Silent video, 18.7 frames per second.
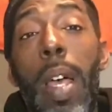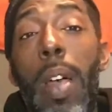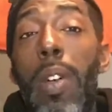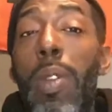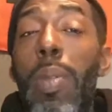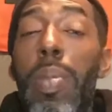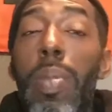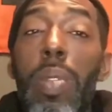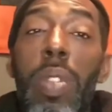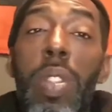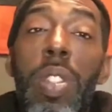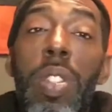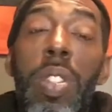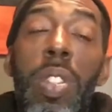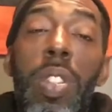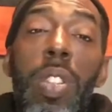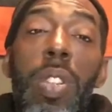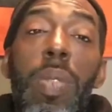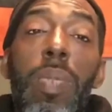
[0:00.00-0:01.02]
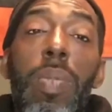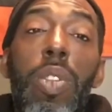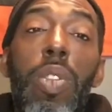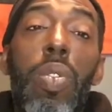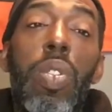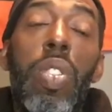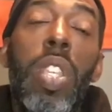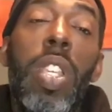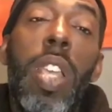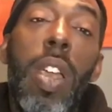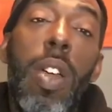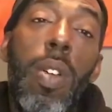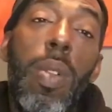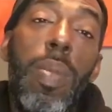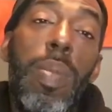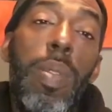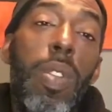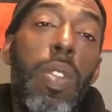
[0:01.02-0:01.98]
I hope you listen to the music. I
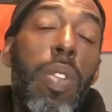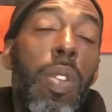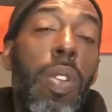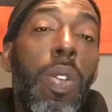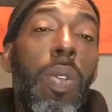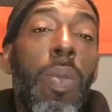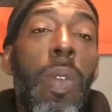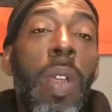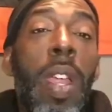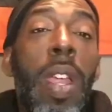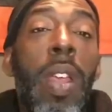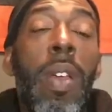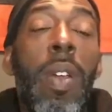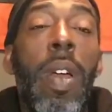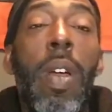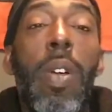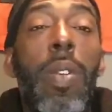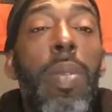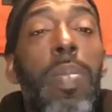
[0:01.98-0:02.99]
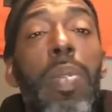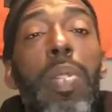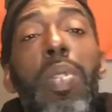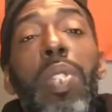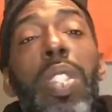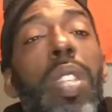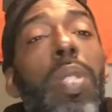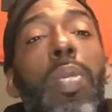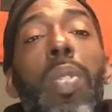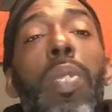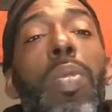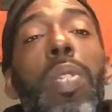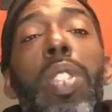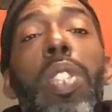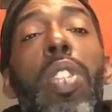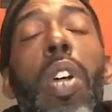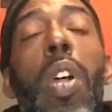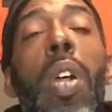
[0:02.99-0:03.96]
hope you go around. I hope you see what
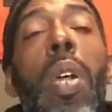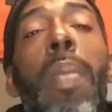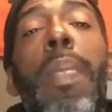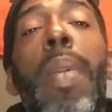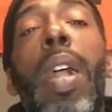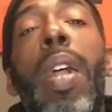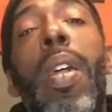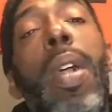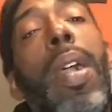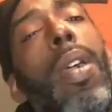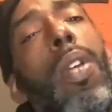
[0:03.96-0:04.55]
we talking about.